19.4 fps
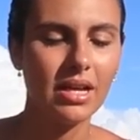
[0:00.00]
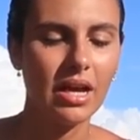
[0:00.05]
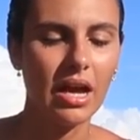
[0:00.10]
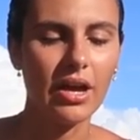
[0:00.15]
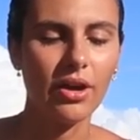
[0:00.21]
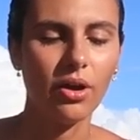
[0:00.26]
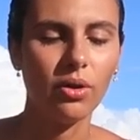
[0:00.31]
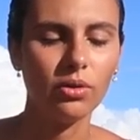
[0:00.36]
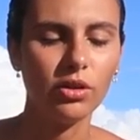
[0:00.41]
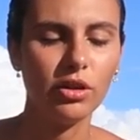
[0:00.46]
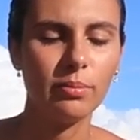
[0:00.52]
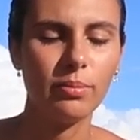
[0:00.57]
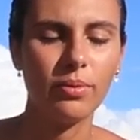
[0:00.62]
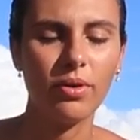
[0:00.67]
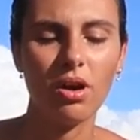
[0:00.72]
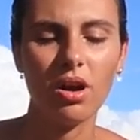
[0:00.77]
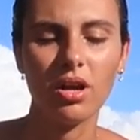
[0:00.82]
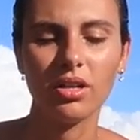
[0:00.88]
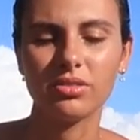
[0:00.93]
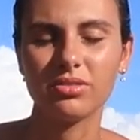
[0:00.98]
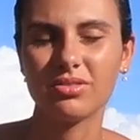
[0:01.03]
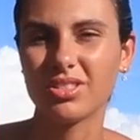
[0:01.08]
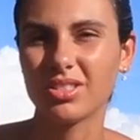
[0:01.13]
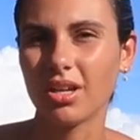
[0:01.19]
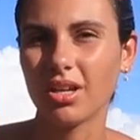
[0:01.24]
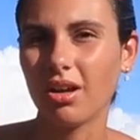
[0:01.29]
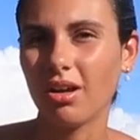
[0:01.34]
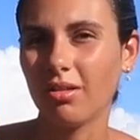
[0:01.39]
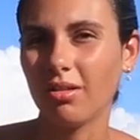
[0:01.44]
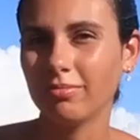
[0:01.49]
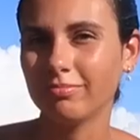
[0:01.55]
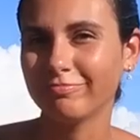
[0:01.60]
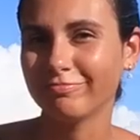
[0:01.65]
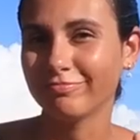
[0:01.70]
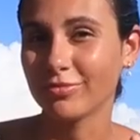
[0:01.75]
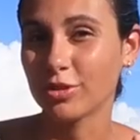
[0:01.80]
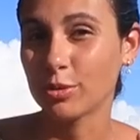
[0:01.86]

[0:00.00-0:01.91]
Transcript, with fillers: I only brought some